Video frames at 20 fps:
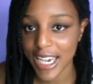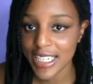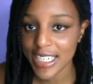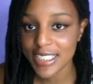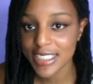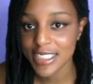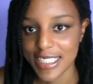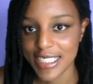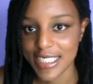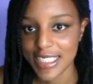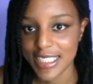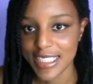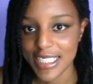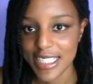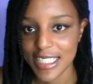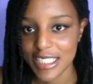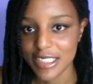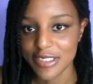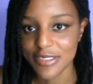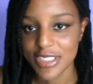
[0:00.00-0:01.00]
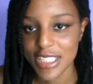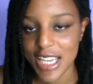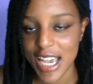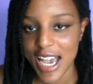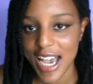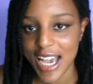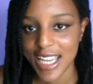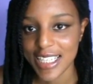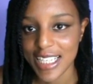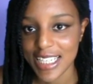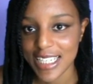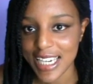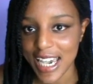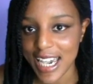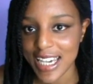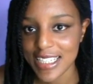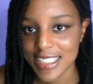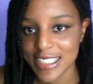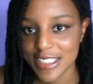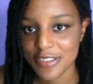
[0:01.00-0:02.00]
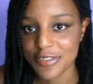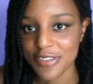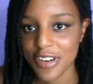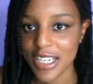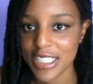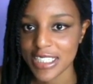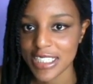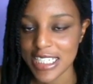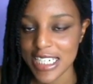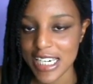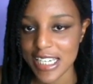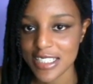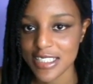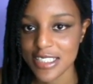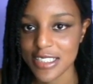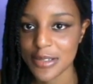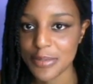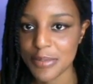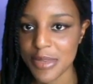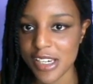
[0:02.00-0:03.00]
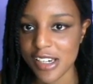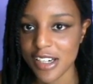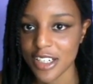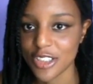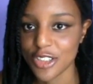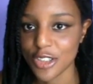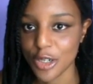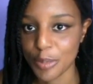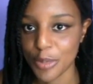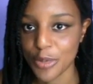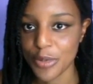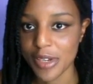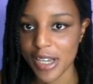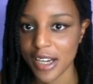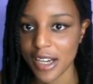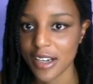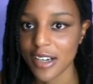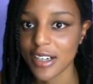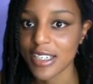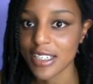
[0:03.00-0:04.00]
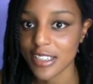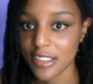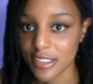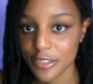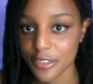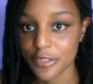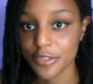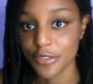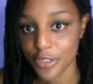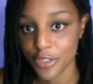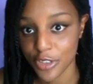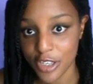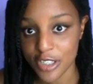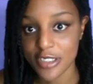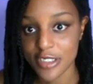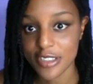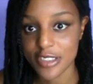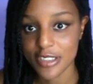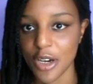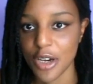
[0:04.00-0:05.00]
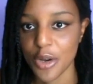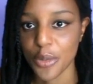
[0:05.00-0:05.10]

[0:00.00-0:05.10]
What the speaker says: Kate leaves, and then Caitlin finally gets to meet her doppelganger Killer Frost.